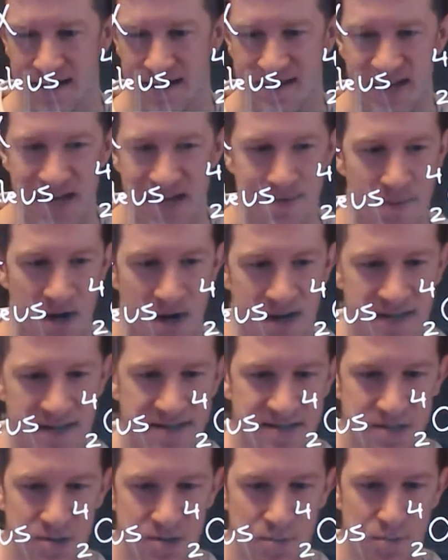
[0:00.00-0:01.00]
Z
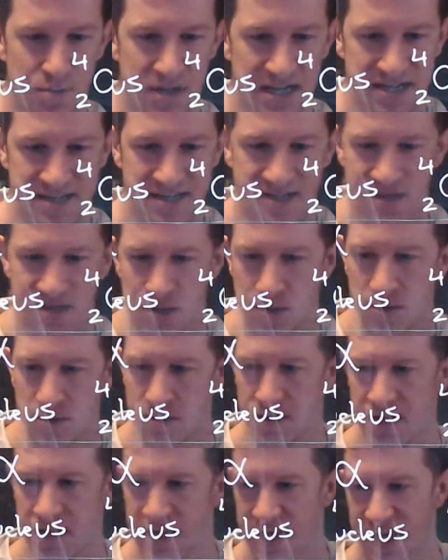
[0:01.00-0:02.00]
minus 2 plus
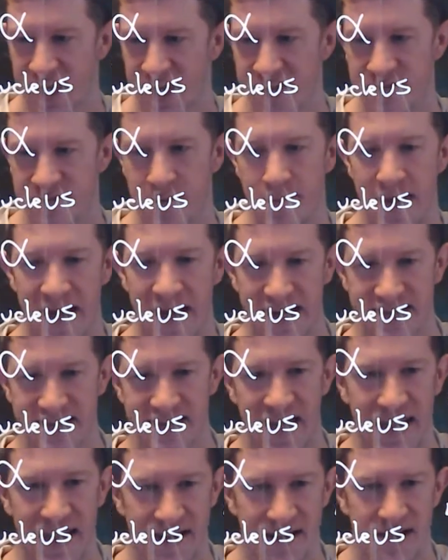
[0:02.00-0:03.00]
2 gives me back
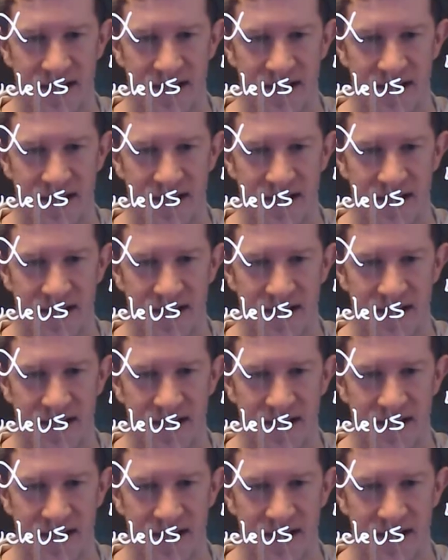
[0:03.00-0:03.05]
Z.